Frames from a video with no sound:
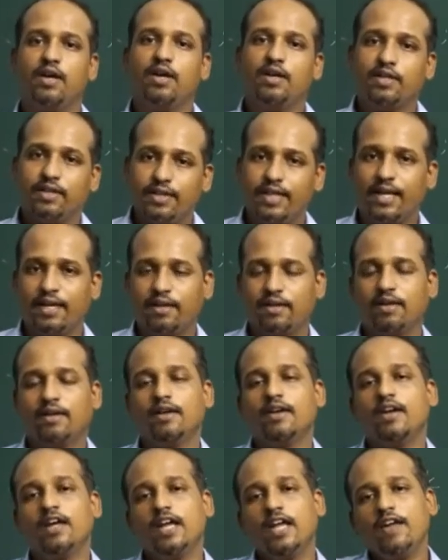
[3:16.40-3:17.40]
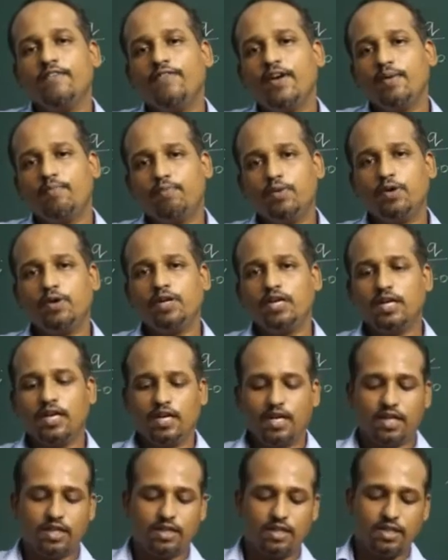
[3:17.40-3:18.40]
Then if I put
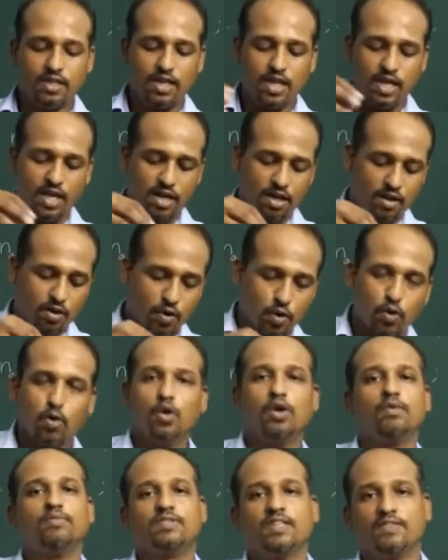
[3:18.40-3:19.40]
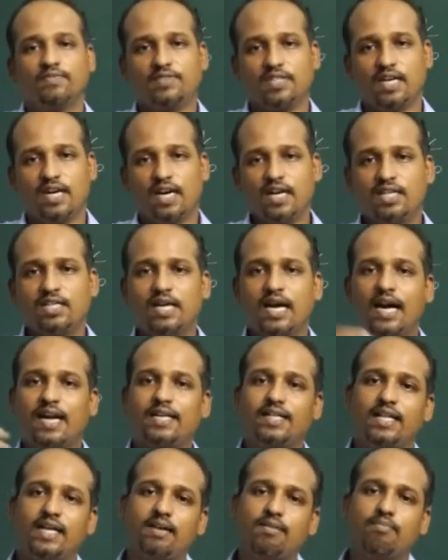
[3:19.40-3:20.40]
3 coulombs of charge
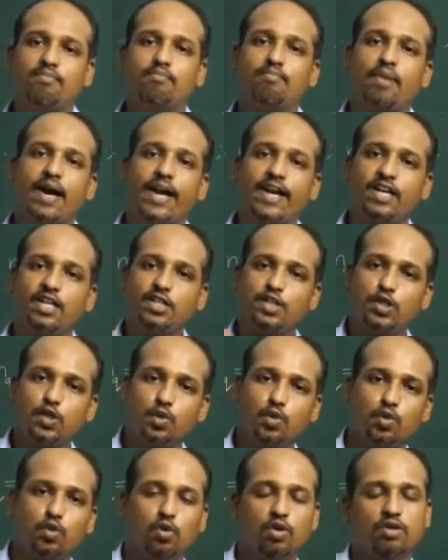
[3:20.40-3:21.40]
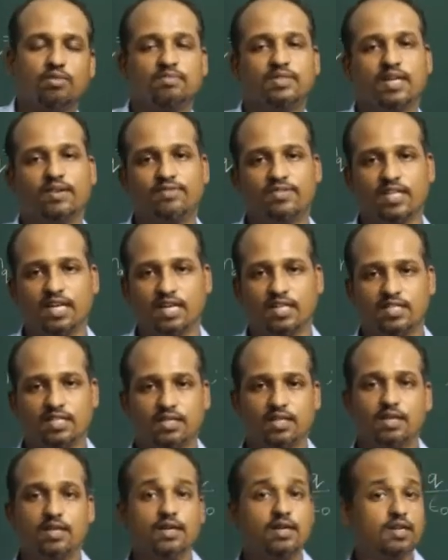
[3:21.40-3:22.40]
and then minus 2 coulombs of charge,
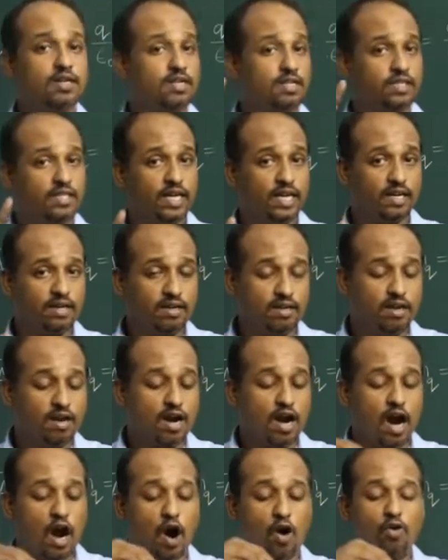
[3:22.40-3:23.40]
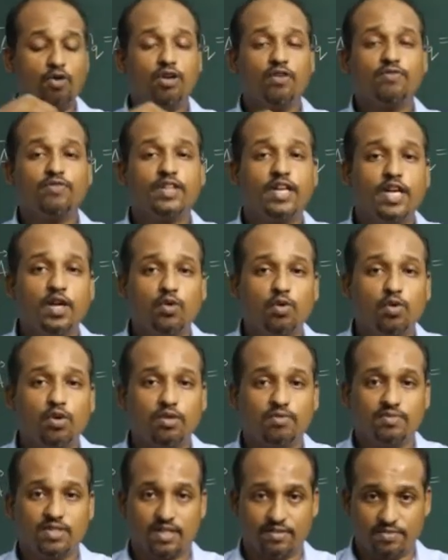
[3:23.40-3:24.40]
then out of 3
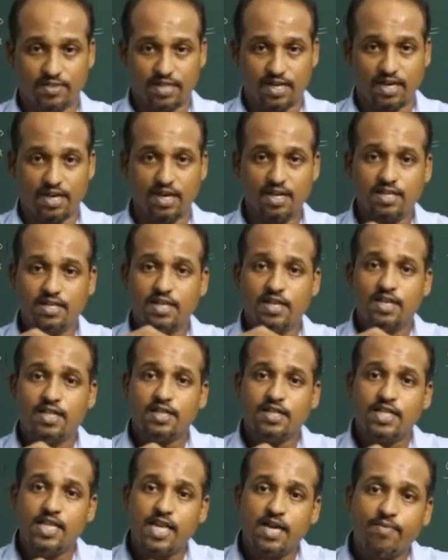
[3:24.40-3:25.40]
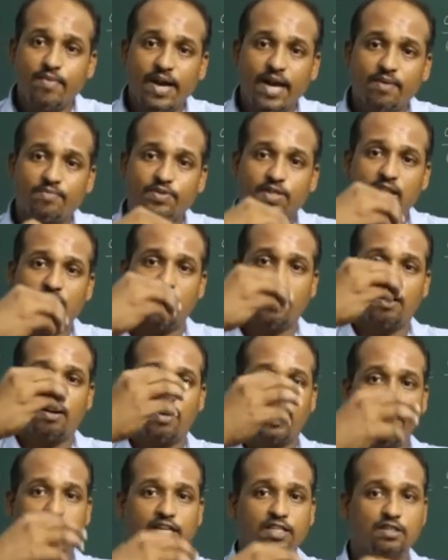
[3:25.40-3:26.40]
coulombs of charge, 3 by epsilon
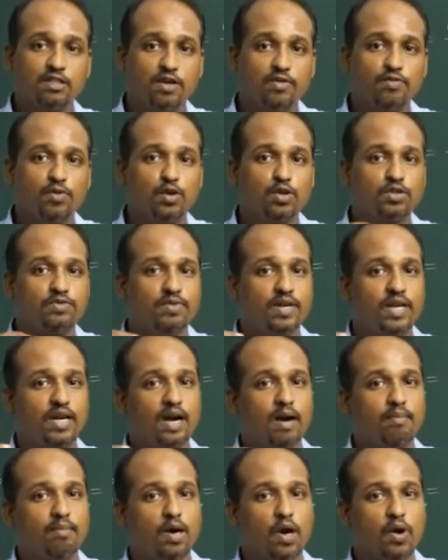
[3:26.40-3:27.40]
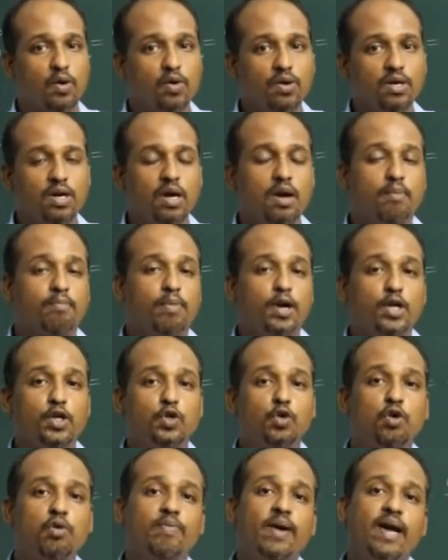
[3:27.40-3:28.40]
naught lines of force will come out, but
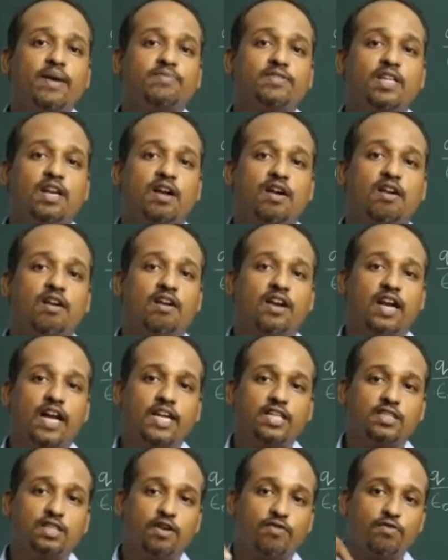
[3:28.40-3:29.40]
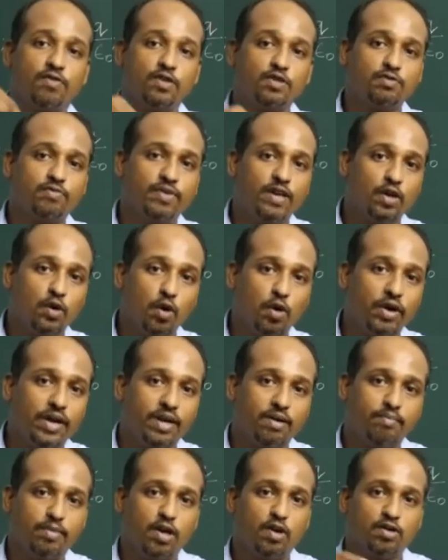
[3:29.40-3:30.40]
2 by epsilon naught lines of force will go
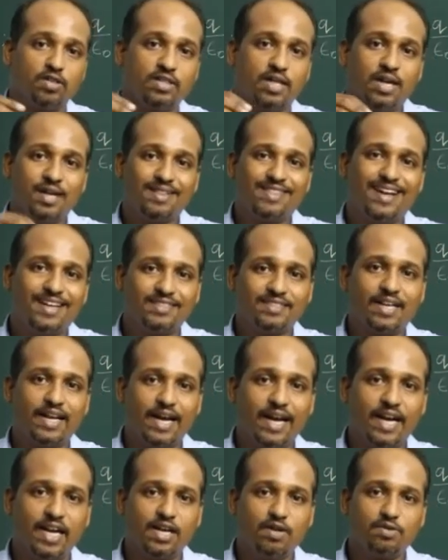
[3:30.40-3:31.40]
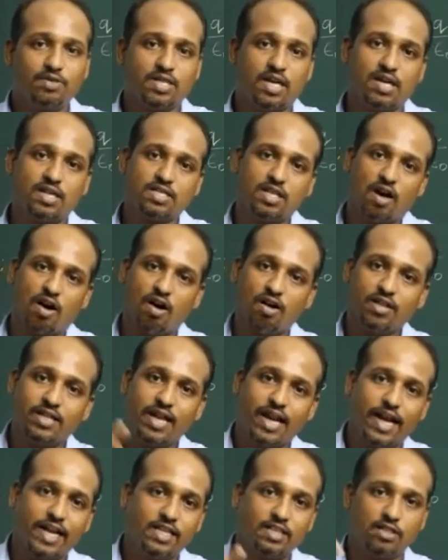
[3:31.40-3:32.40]
in, because that's a negative charge, all the
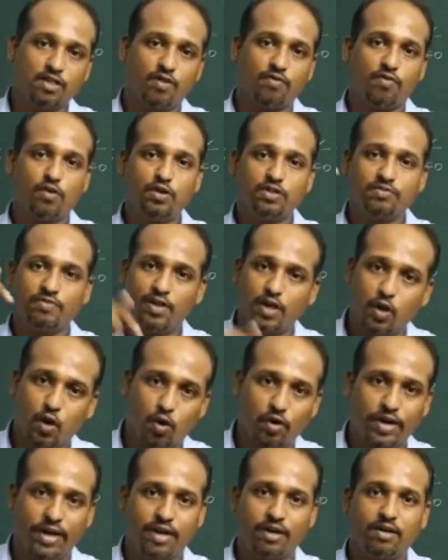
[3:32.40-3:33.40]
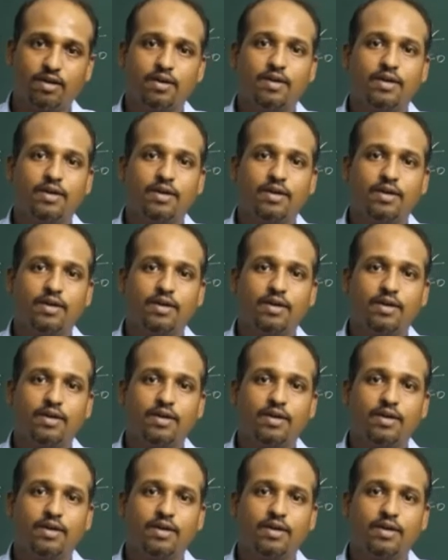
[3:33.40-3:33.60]
lines of force will go in.